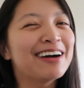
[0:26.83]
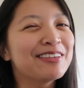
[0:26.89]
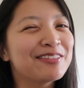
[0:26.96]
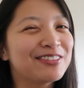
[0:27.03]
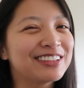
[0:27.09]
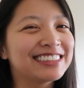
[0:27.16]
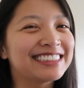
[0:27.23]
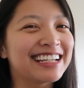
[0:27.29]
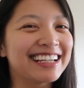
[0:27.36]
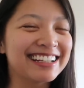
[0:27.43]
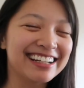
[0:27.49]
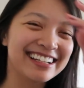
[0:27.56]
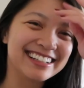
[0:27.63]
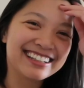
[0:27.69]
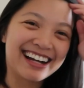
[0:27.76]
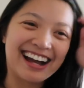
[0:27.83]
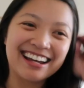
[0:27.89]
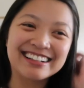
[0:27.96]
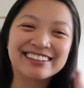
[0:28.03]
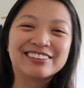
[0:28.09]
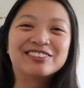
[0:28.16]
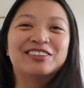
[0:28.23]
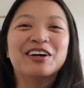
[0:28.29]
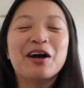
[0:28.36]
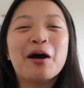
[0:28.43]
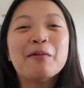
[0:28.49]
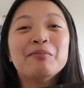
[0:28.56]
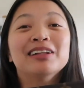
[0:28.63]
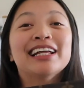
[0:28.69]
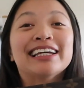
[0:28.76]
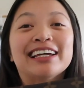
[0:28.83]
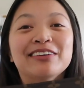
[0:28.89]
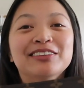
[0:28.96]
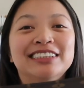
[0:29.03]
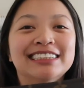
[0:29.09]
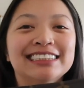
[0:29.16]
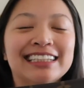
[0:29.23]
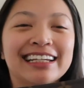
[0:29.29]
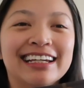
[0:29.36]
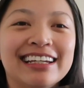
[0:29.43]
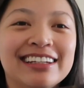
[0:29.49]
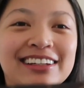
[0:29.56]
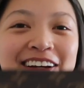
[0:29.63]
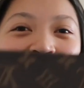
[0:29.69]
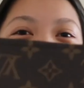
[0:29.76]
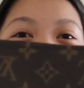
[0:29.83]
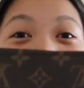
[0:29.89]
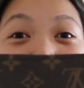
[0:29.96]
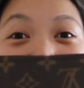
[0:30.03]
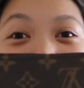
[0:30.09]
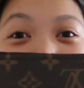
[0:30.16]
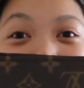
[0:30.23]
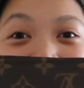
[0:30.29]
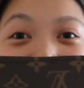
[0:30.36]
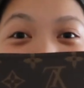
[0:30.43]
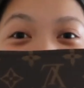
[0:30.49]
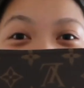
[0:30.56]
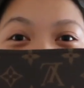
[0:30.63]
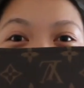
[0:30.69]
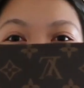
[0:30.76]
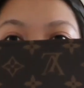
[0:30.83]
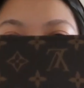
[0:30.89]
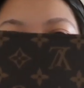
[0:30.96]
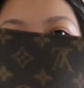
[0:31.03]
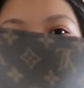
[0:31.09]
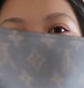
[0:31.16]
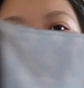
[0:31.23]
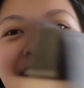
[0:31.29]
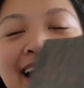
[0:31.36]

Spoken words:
at first sight, kind of. But like it was just like a, oh my god, this is so cute.